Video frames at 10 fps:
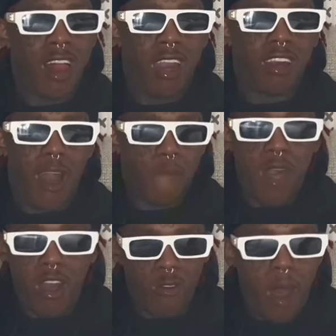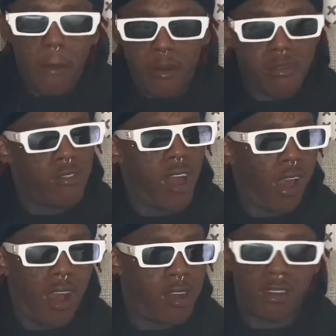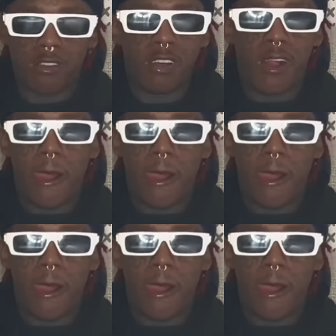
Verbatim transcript: Like, I'm not a rapper, bro. Like, I don't.